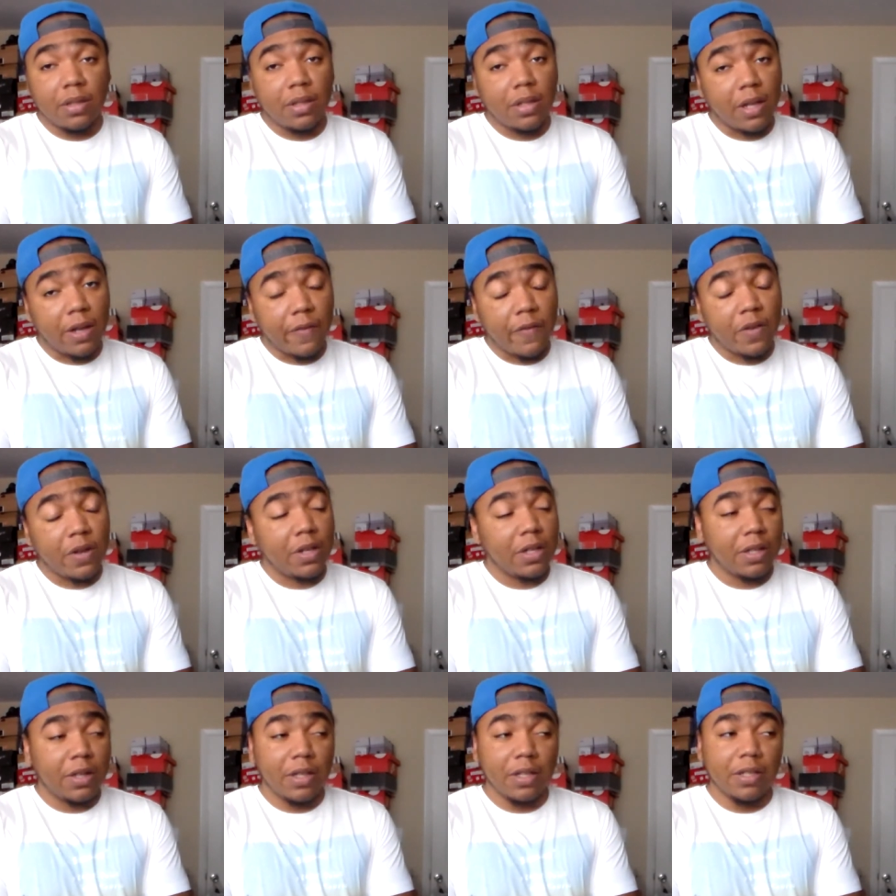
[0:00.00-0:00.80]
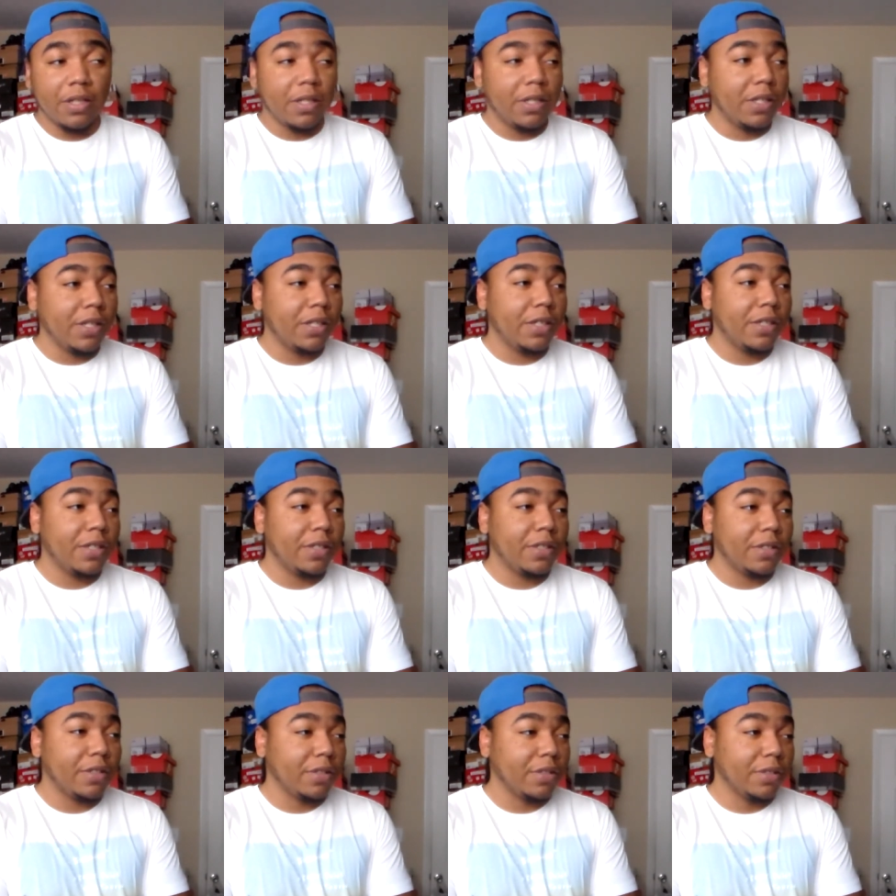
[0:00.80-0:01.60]
Definitely,
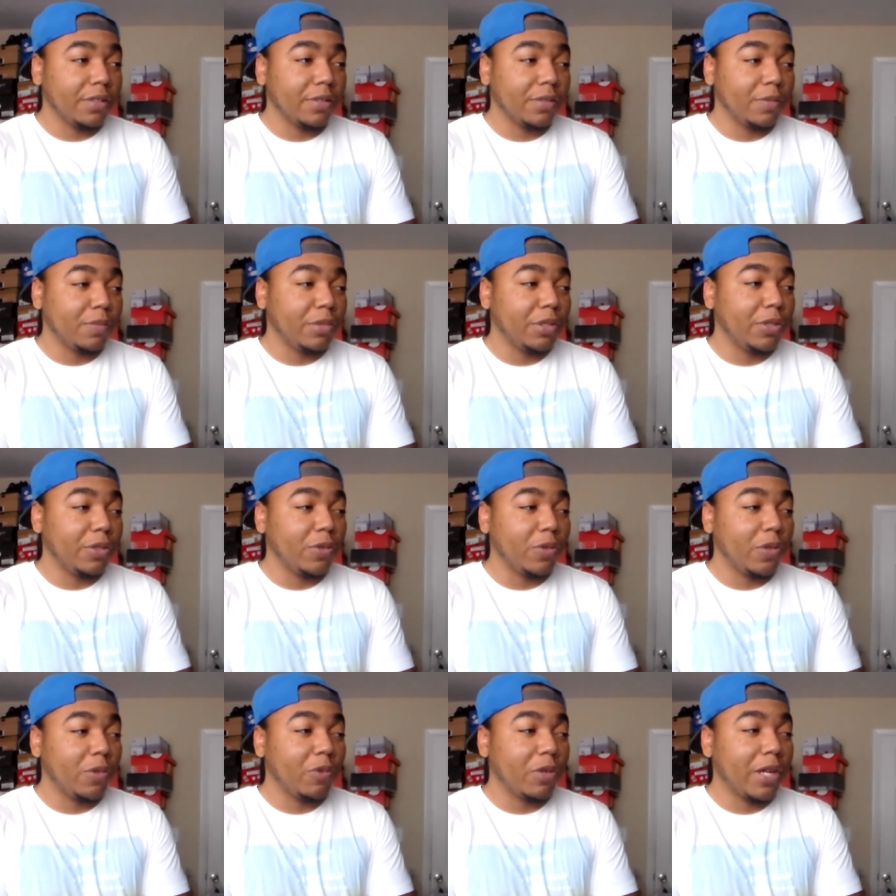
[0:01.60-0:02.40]
uh, been doing